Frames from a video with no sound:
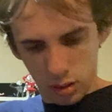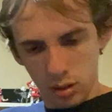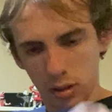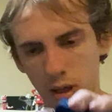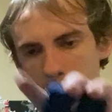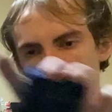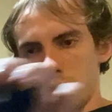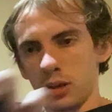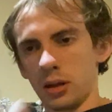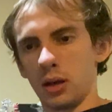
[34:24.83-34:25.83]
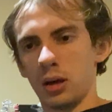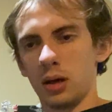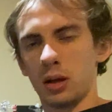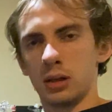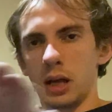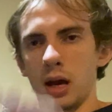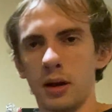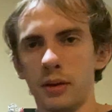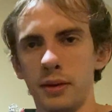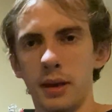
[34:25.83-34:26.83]
that is
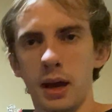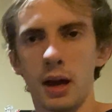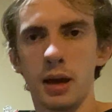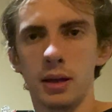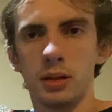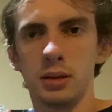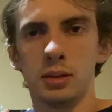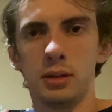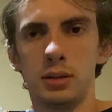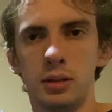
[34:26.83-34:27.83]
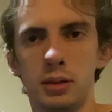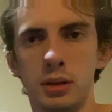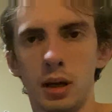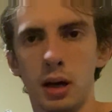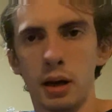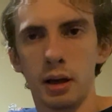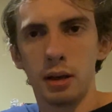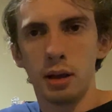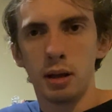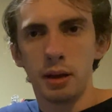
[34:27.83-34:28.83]
how that is
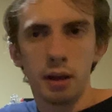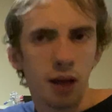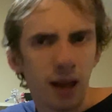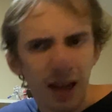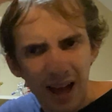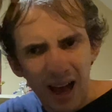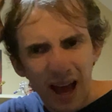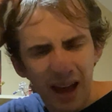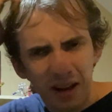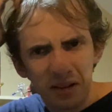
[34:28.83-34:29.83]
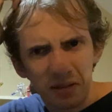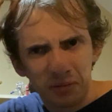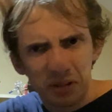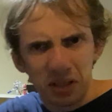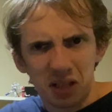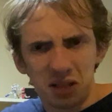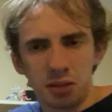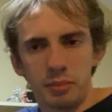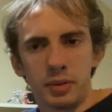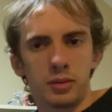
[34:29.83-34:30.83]
done. I don't know what that's
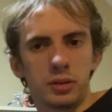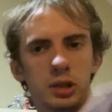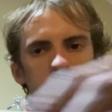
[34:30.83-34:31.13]
supposed to